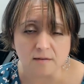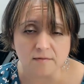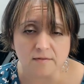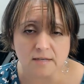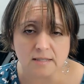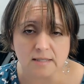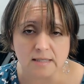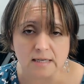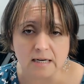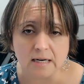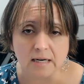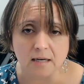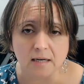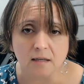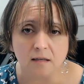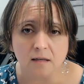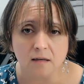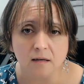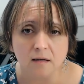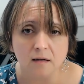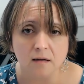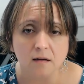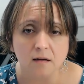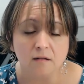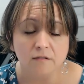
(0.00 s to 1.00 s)
of the
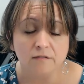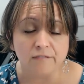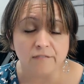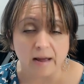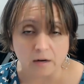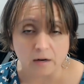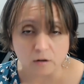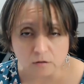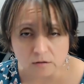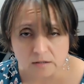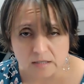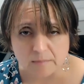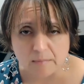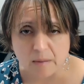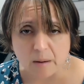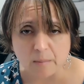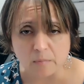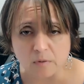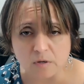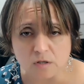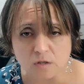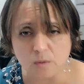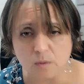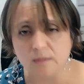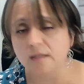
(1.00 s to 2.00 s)
dean, faculty
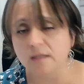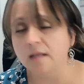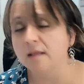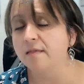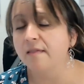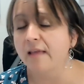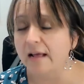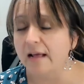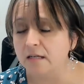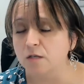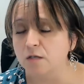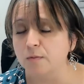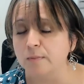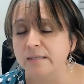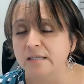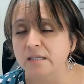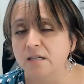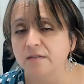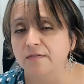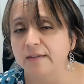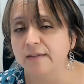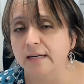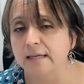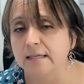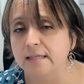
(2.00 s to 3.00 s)
members within that
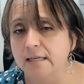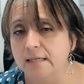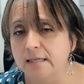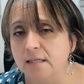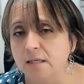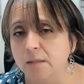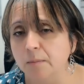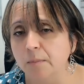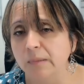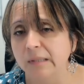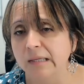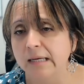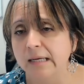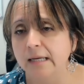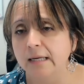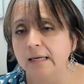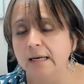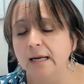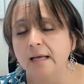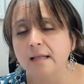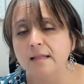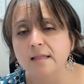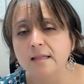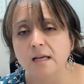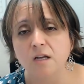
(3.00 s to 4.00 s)
specific discipline,
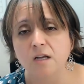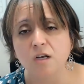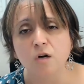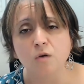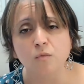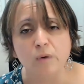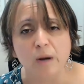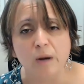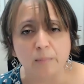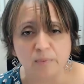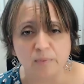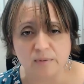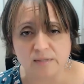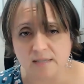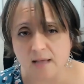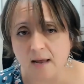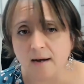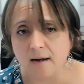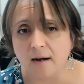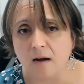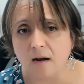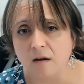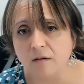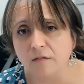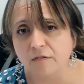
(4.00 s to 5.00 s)
and then your
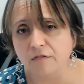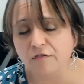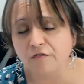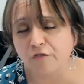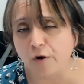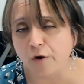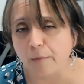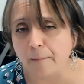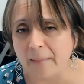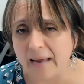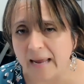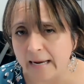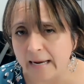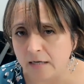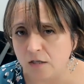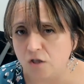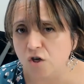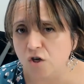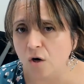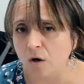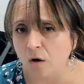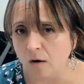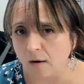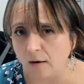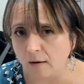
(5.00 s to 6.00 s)
representative from
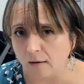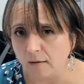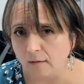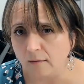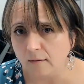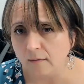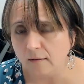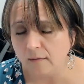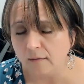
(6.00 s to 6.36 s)
HR.